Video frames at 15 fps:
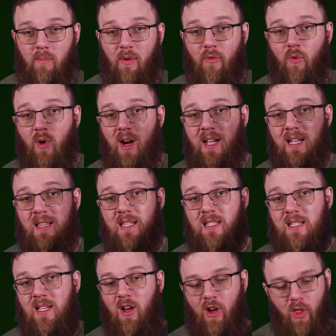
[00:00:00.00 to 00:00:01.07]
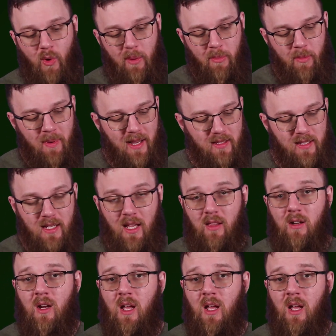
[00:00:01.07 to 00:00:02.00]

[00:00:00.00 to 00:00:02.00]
Before I get this thing all the way put back together,